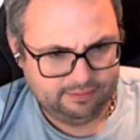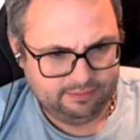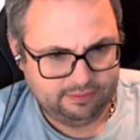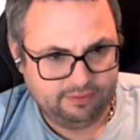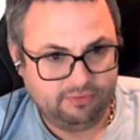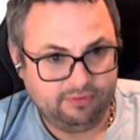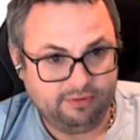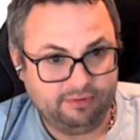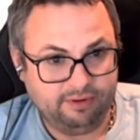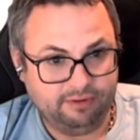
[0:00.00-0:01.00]
this is
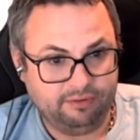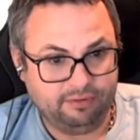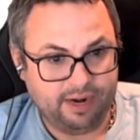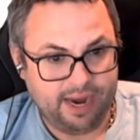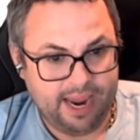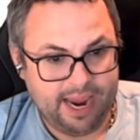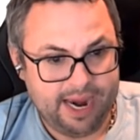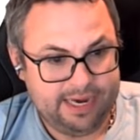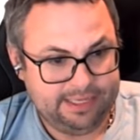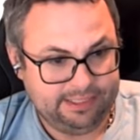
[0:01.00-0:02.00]
a 6 or an
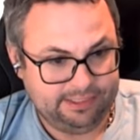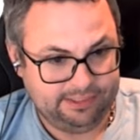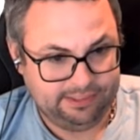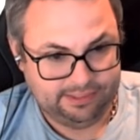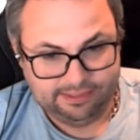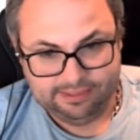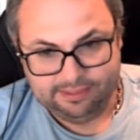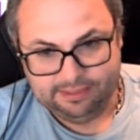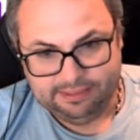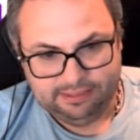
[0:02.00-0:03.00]
8.
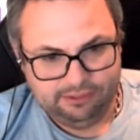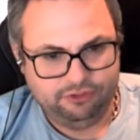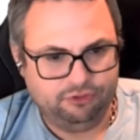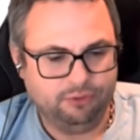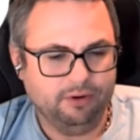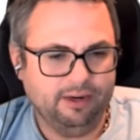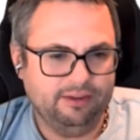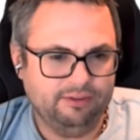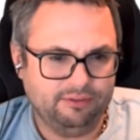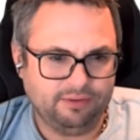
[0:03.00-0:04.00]
Sure
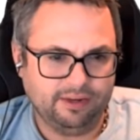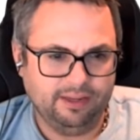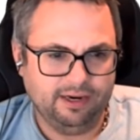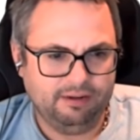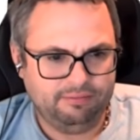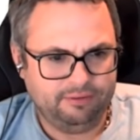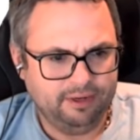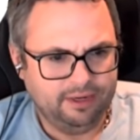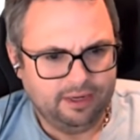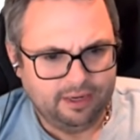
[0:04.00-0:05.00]
is, funnily enough.
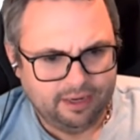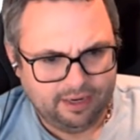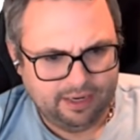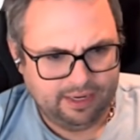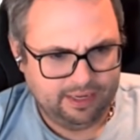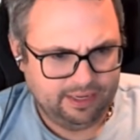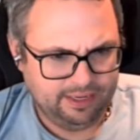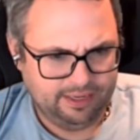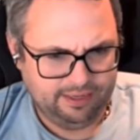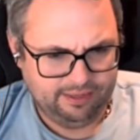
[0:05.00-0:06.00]

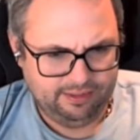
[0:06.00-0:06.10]
So